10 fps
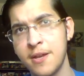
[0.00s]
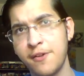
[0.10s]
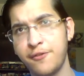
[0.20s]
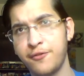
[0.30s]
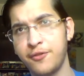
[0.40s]

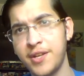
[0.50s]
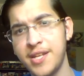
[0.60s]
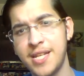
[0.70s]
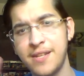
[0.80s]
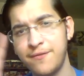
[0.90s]

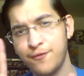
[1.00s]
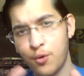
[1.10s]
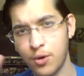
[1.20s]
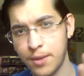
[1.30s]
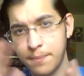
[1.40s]
free
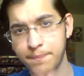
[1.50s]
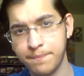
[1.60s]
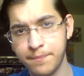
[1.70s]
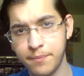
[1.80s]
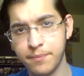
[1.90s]

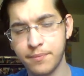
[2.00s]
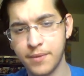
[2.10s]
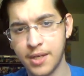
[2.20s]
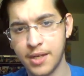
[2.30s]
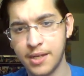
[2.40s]
form
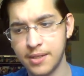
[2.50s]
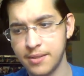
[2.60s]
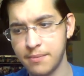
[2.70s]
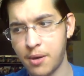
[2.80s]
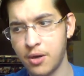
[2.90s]

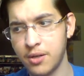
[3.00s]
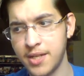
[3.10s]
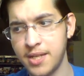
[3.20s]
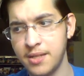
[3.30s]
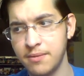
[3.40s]

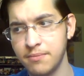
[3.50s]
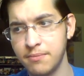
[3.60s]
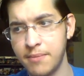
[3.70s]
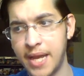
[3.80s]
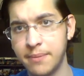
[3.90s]
party
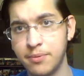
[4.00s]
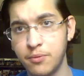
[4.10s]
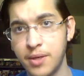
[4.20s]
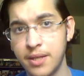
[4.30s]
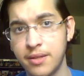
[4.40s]
map
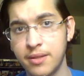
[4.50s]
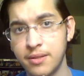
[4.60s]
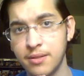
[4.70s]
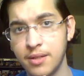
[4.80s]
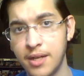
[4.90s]
with
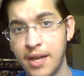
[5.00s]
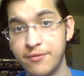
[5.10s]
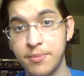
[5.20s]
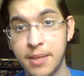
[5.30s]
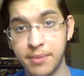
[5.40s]

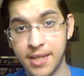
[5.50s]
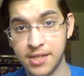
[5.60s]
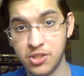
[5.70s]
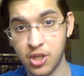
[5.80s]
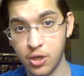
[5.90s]
everybody playing
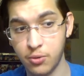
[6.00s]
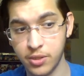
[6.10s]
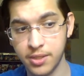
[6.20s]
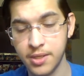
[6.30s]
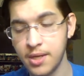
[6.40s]
as
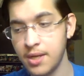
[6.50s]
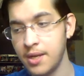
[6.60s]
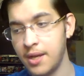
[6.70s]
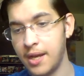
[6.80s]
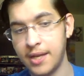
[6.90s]
Toad,
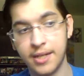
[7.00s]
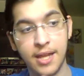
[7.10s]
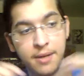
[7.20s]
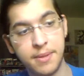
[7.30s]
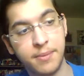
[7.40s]
and a
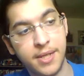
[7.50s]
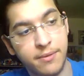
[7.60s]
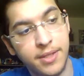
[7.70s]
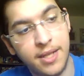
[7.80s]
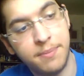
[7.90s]
lot of people
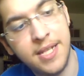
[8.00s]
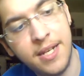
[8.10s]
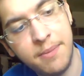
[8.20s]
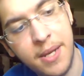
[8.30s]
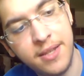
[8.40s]
got really
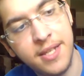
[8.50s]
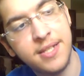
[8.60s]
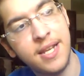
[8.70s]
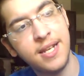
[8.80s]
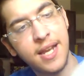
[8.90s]
upset about
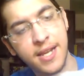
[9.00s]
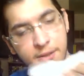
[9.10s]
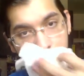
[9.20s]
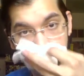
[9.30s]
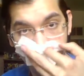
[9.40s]
this, and I
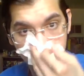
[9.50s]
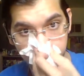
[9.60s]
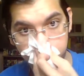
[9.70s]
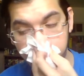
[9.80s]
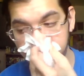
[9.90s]
agree.
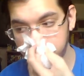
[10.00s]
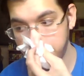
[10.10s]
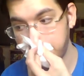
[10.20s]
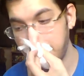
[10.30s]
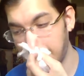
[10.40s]

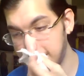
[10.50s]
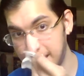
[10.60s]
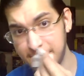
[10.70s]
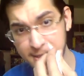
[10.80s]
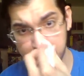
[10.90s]
It's
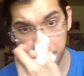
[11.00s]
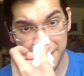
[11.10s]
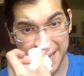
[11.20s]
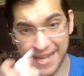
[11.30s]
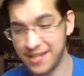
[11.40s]
kind of
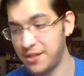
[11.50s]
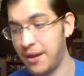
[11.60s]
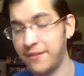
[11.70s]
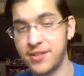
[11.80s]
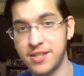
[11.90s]
stupid that you
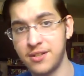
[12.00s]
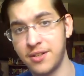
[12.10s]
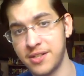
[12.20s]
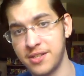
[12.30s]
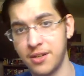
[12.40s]
have to
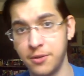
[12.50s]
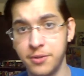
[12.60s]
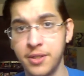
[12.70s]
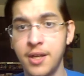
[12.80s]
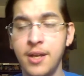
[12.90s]
start as
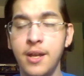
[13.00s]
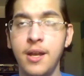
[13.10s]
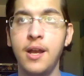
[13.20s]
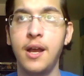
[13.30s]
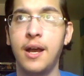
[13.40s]
Toad.
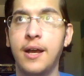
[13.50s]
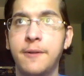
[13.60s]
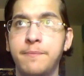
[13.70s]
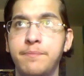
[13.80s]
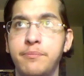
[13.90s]

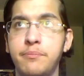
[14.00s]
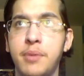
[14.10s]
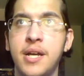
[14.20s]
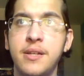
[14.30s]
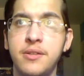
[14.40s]

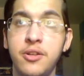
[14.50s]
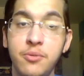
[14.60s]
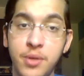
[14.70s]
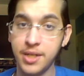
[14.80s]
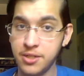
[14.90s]
But there
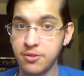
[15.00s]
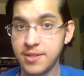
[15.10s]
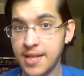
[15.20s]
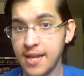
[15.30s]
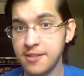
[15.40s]

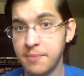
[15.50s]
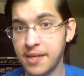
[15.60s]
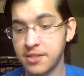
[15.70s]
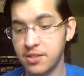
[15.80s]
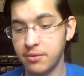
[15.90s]
interesting
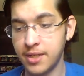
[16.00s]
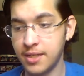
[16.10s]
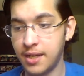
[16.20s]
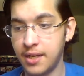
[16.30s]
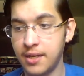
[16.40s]
aspects to
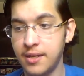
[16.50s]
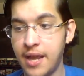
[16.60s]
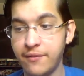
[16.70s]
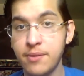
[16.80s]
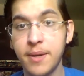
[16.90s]
it.
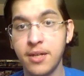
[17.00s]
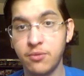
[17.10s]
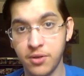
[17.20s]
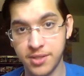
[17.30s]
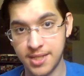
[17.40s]
Everybody
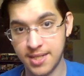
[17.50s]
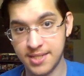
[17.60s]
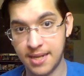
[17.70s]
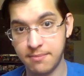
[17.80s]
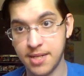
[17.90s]
rolls at the
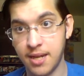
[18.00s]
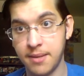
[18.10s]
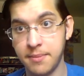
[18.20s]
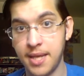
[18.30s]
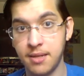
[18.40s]
same
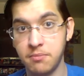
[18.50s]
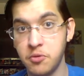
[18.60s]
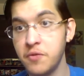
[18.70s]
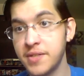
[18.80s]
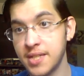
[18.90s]
time and
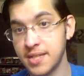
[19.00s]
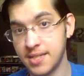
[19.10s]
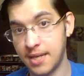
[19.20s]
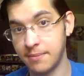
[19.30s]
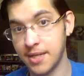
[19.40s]
moves at the
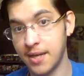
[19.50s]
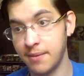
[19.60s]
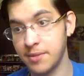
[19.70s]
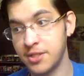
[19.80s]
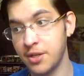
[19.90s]
same
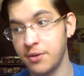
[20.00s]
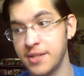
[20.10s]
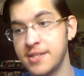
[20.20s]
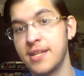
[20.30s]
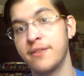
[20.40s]
time. So
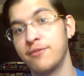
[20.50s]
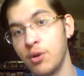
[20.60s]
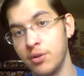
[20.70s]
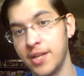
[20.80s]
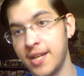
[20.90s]
instead of
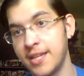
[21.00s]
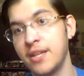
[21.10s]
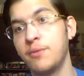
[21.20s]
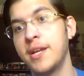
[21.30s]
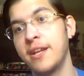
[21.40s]
rolling and
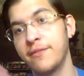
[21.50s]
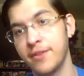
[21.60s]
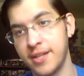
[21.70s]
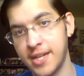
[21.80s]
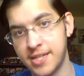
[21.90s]
then waiting
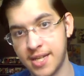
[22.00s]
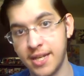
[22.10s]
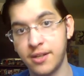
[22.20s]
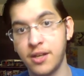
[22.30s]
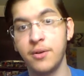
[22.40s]
for the next
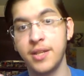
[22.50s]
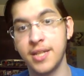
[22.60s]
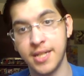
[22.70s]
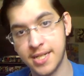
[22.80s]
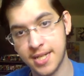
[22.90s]
guy to go and
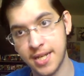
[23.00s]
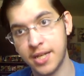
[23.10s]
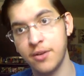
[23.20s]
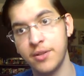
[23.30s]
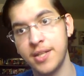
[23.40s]
the next guy
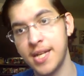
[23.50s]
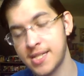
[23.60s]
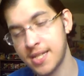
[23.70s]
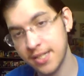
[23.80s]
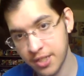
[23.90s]
to go and the
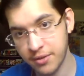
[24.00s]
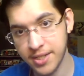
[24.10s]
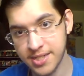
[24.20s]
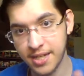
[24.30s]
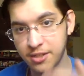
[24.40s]
next guy to go and
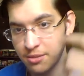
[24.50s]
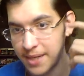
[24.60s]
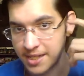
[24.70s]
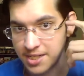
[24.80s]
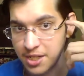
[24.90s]
it cycles
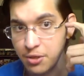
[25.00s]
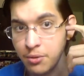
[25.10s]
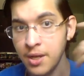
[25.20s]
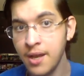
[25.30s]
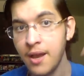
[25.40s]
back to
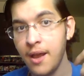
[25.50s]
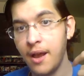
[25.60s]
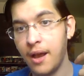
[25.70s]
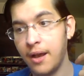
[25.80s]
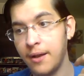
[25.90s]
you,
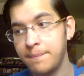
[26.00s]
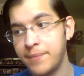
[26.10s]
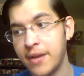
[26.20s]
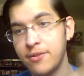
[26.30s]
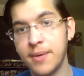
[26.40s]

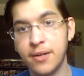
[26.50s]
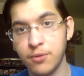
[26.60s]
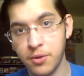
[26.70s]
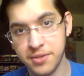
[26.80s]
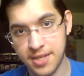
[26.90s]
everybody
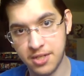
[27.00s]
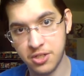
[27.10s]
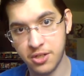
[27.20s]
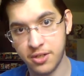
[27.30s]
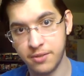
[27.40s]
rolls
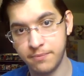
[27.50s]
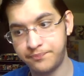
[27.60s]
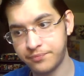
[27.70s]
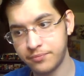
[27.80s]
each turn